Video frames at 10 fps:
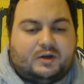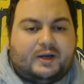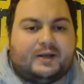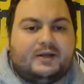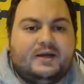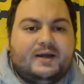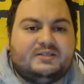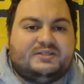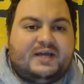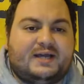Like,
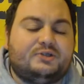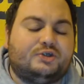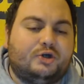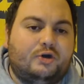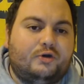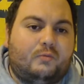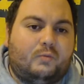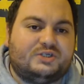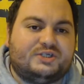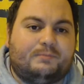10-2
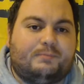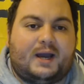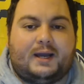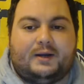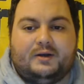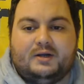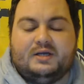wasn't bad.